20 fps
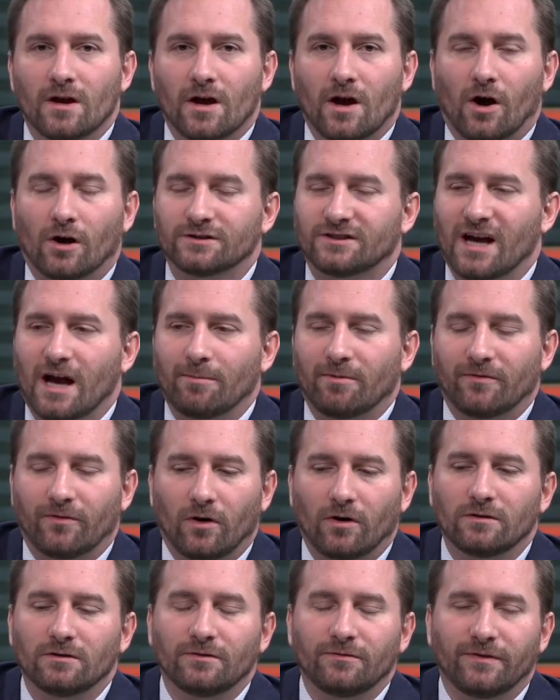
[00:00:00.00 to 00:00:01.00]
On top of
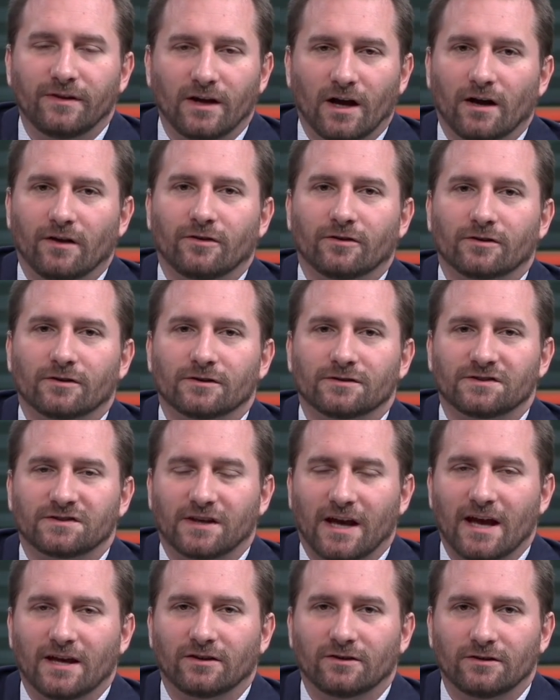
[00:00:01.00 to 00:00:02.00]
all of the other
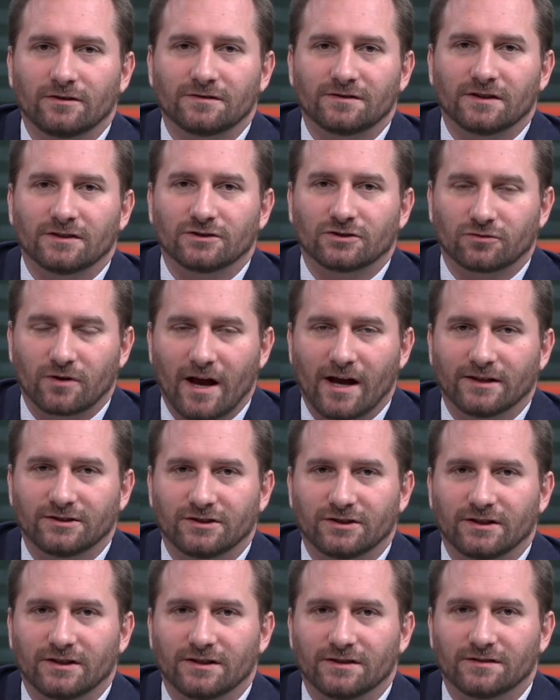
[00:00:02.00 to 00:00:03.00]
scandals and
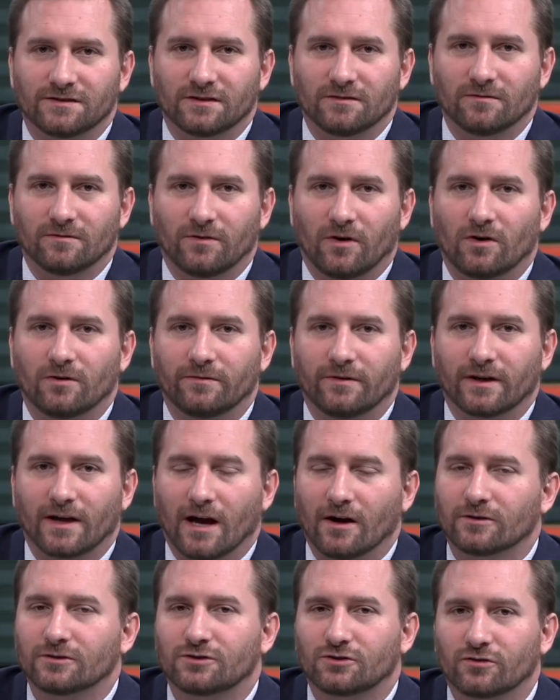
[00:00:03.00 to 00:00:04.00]
tragedies involving
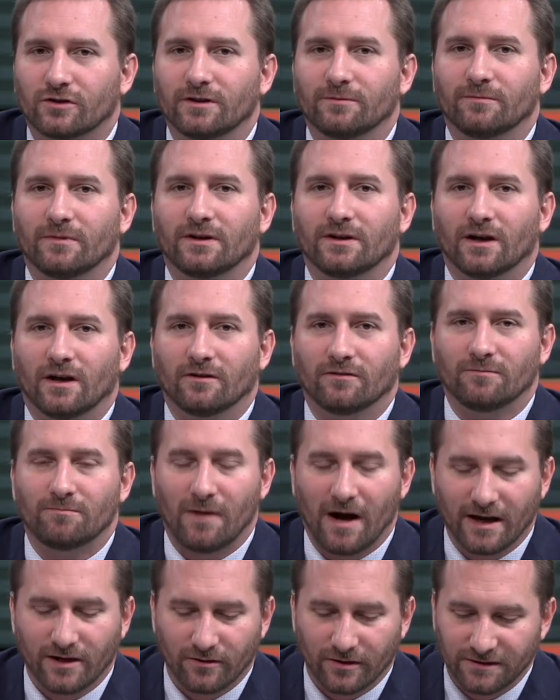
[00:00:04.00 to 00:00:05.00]
our treatment of
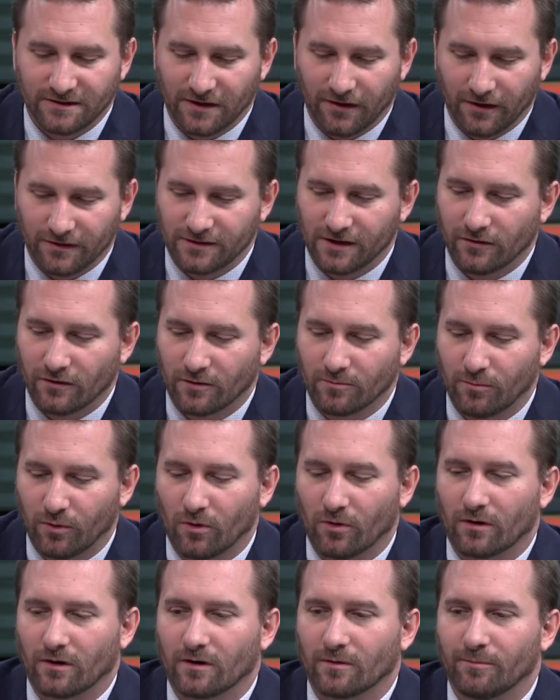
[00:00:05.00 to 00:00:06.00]
migrants at the southern
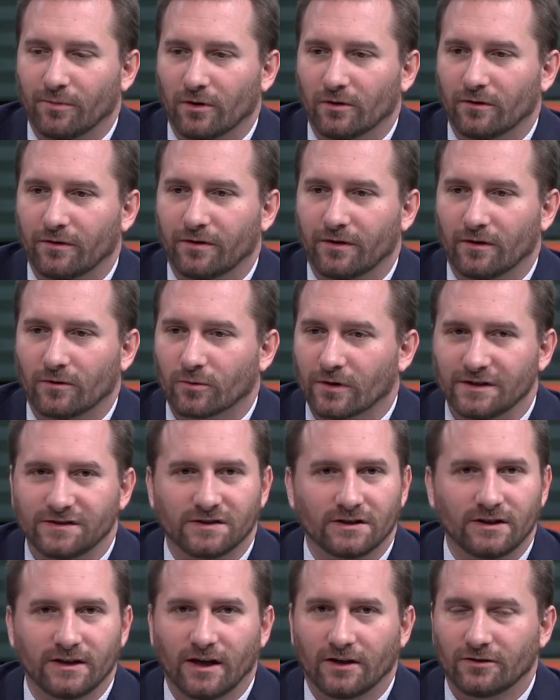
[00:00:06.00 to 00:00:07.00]
border, both
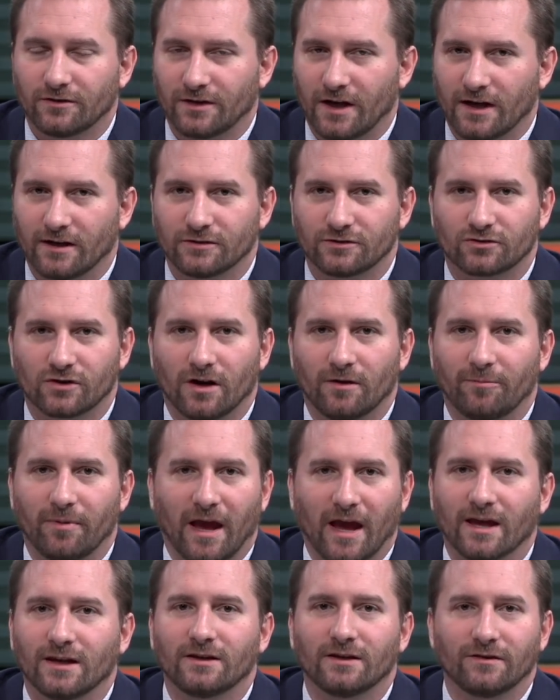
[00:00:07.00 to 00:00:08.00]
recently under Donald Trump
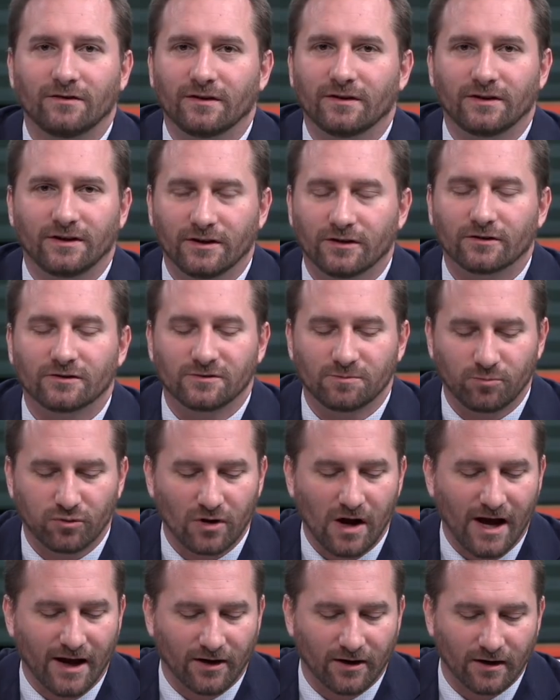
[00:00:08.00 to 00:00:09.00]
and in the years
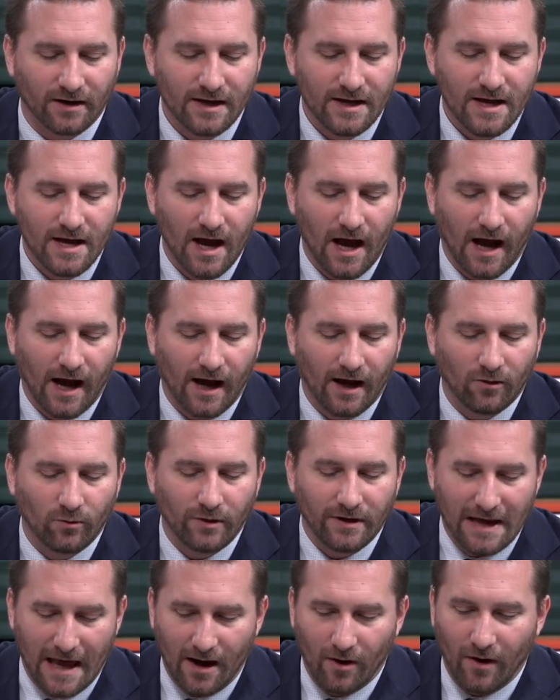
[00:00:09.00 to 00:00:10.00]
prior, uh,
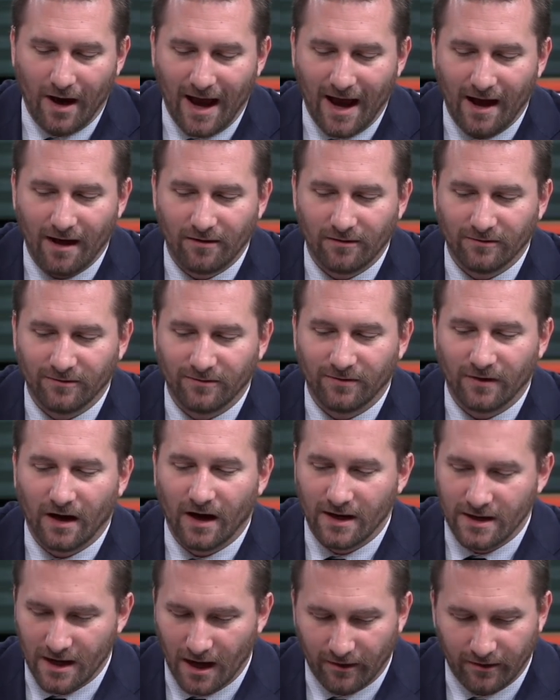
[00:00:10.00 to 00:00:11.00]
we now have
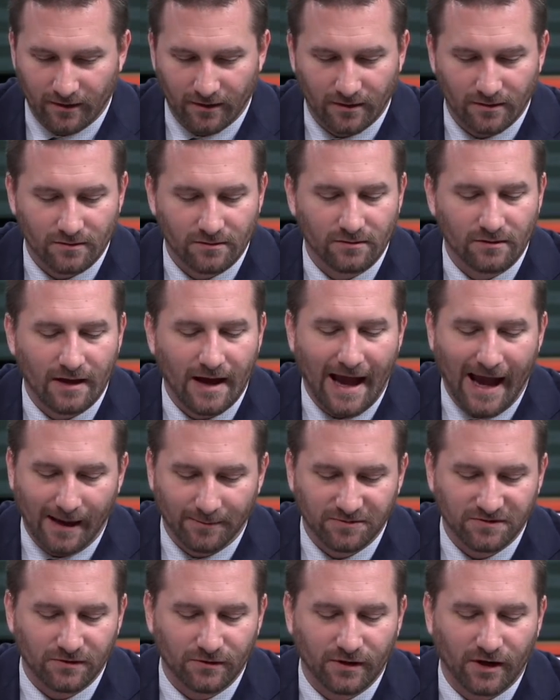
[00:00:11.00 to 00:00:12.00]
another
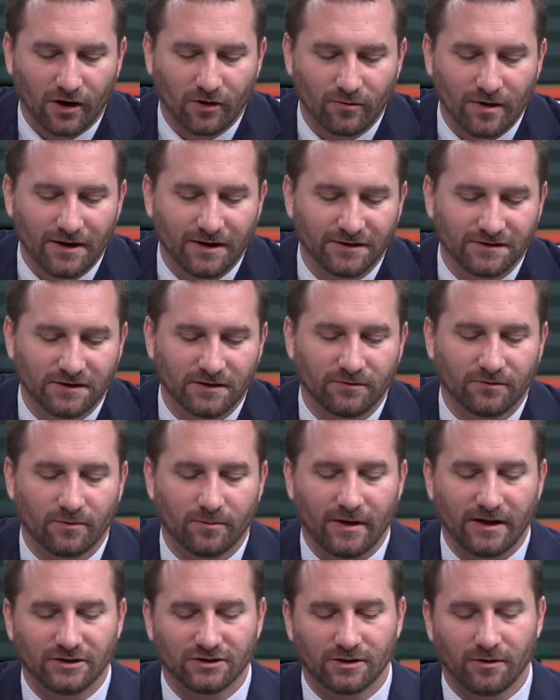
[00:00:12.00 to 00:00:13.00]
absolutely horrendous
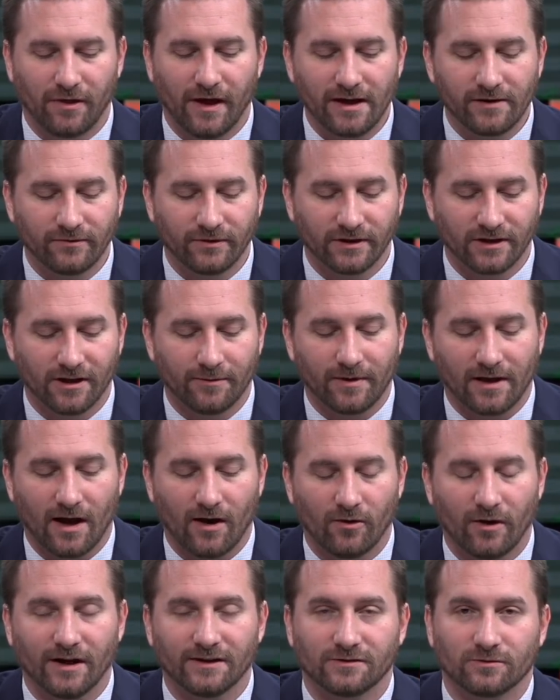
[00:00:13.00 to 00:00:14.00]
information, thankfully coming
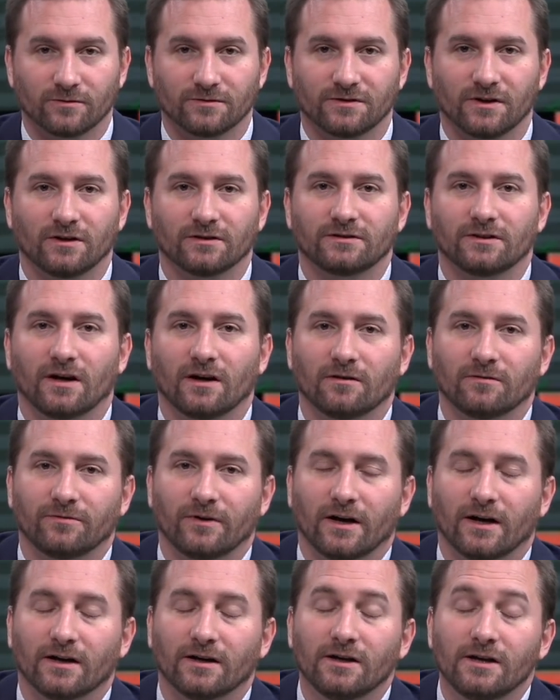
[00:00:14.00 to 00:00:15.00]
out as a result of
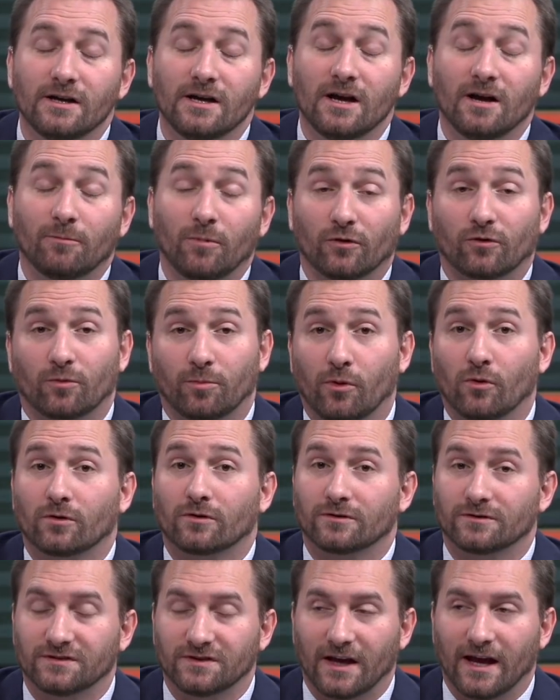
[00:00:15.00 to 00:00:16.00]
uh, both
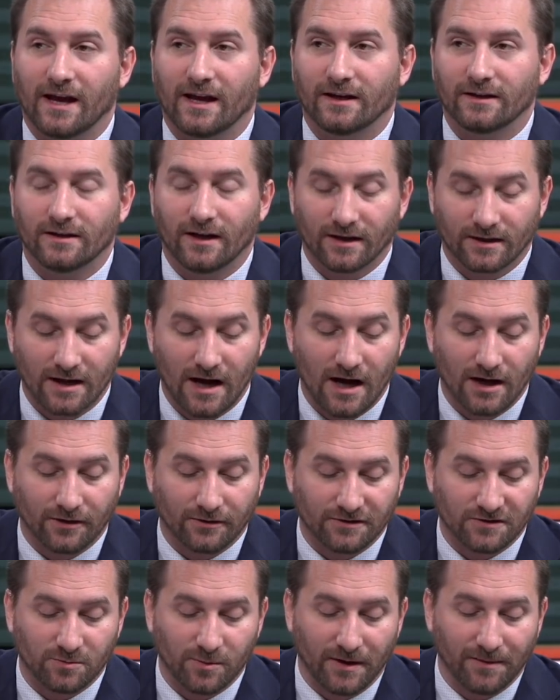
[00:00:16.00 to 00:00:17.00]
reporters and a
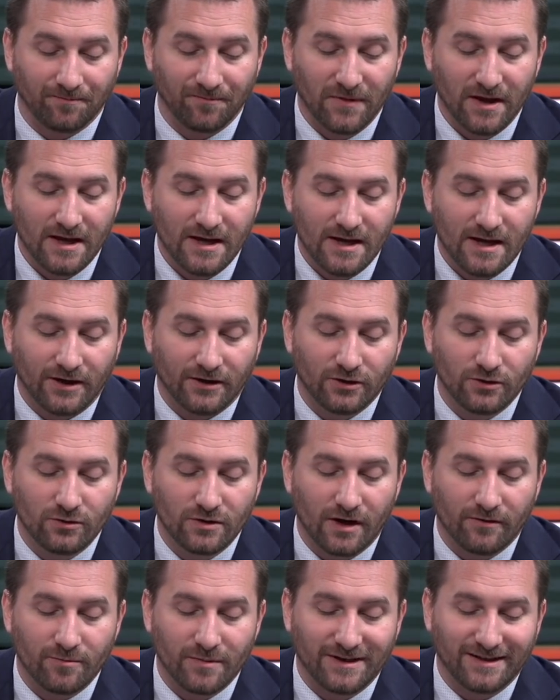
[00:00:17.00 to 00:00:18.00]
congressman. New
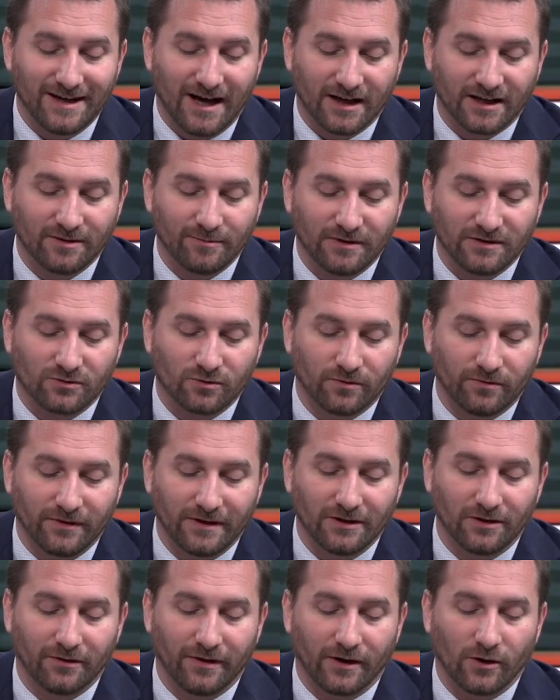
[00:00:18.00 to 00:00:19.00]
government documents
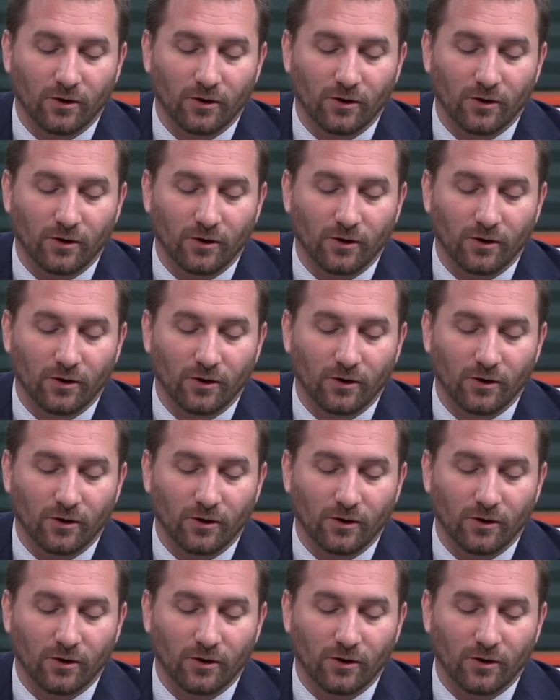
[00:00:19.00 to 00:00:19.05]
reveal that